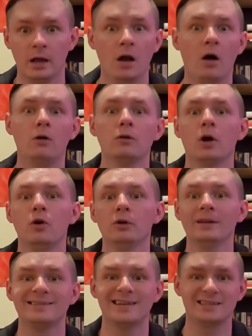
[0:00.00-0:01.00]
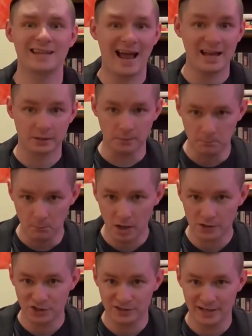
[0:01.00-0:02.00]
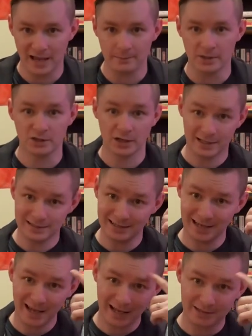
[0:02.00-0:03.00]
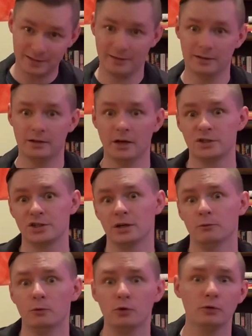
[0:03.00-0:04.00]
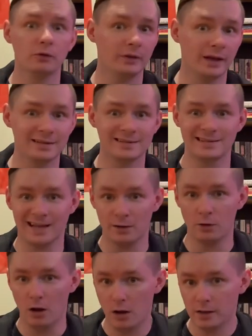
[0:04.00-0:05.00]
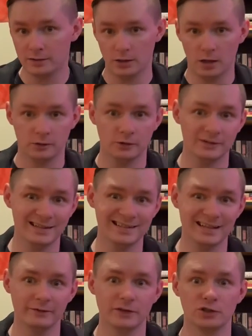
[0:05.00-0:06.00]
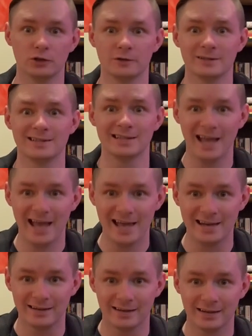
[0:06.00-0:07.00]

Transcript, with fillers: Hulk Hogan does as much damage as he can to the gushing wound that is now on Dr. D. David Schultz's head.